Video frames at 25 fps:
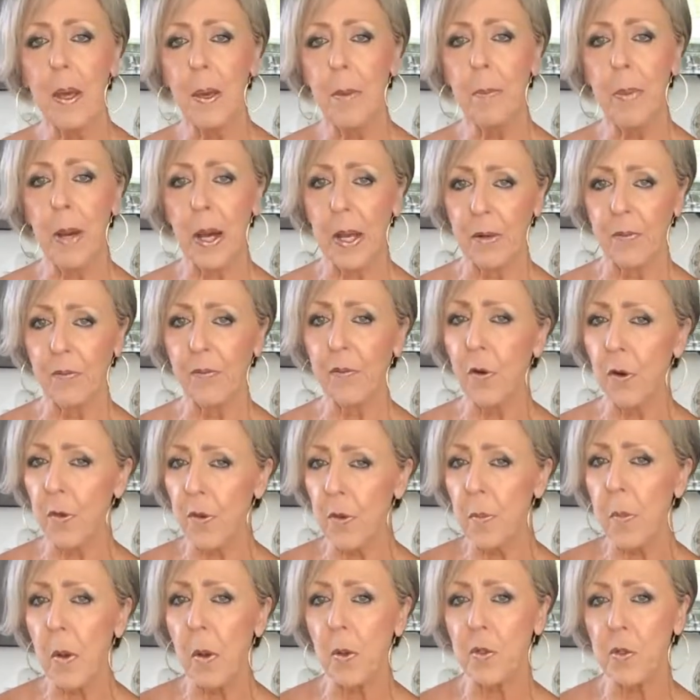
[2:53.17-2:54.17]
but for the
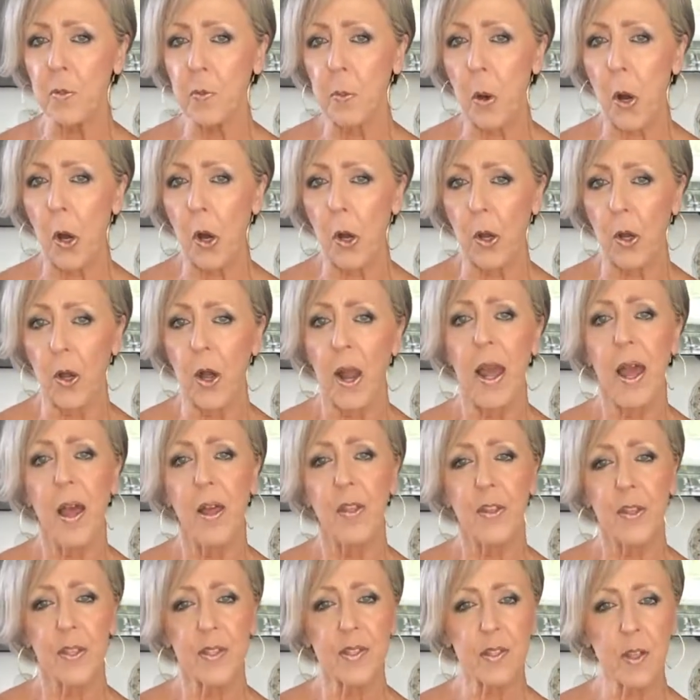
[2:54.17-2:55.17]
most part,
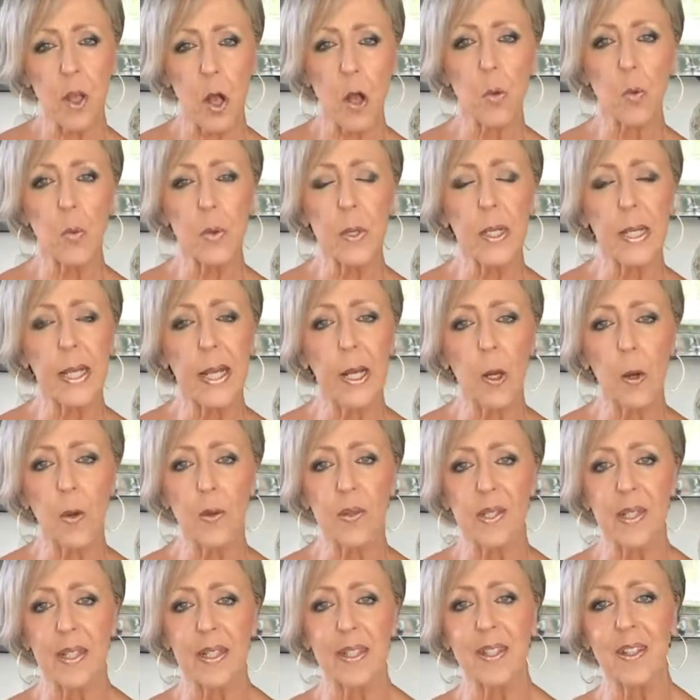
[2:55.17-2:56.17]
the salt really
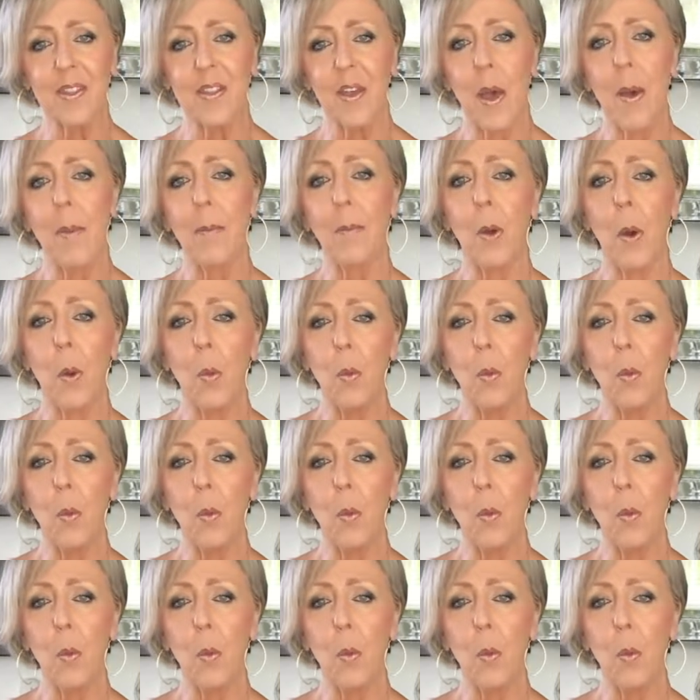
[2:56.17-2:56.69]
goes into them